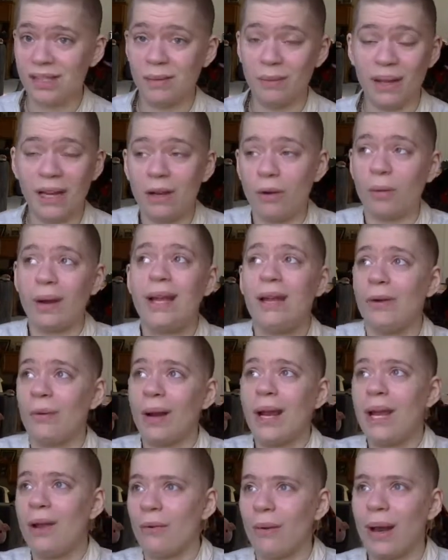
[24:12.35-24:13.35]
to my great
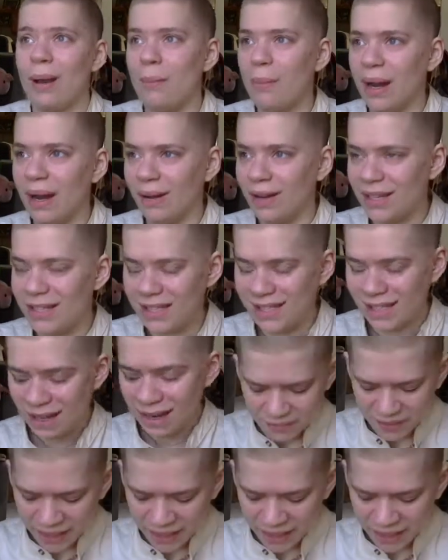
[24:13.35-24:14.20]
great grandparents.